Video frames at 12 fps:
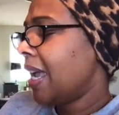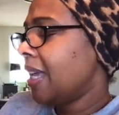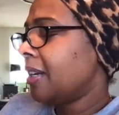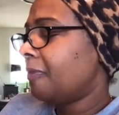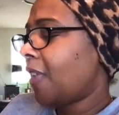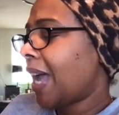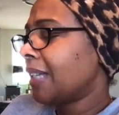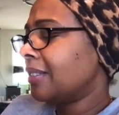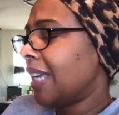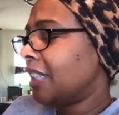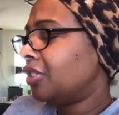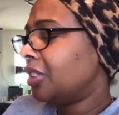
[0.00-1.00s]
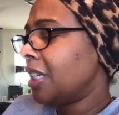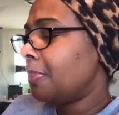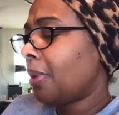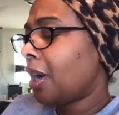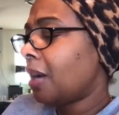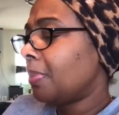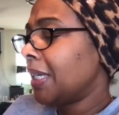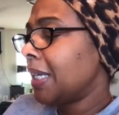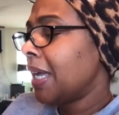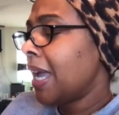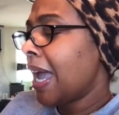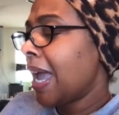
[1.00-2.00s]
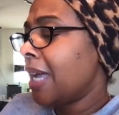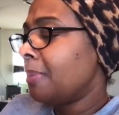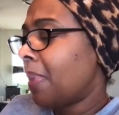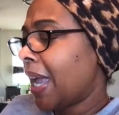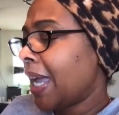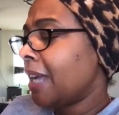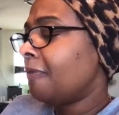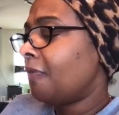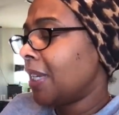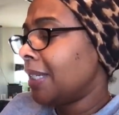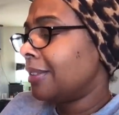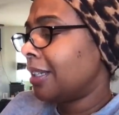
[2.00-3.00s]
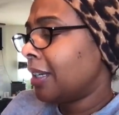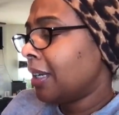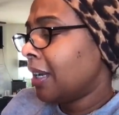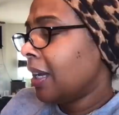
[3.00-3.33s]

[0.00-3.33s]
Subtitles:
and the fact that she probably had bad feet.